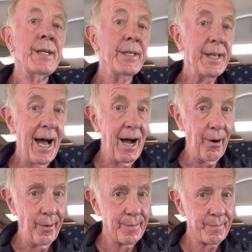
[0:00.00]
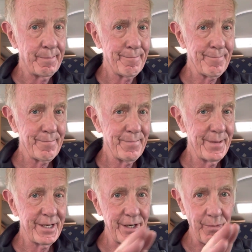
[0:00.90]
Now,
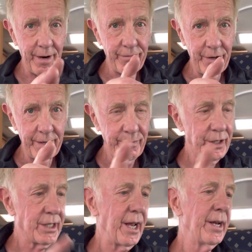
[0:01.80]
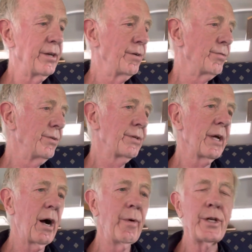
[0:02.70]
this is what I've done, which is slightly different.
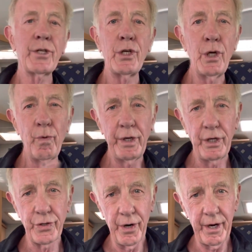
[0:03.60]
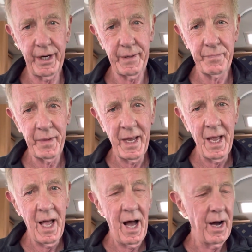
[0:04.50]
I went to Unitruck
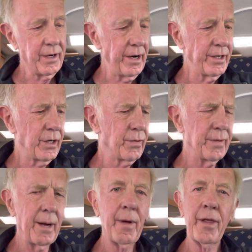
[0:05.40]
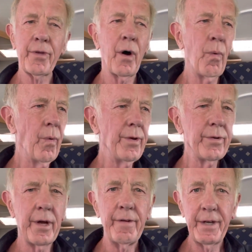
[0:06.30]
and got in touch with them. I thought, I
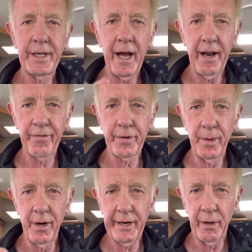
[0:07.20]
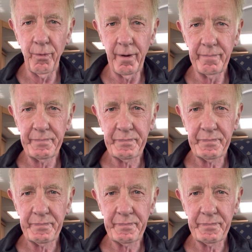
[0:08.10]
wonder if you can get an aftermarket one.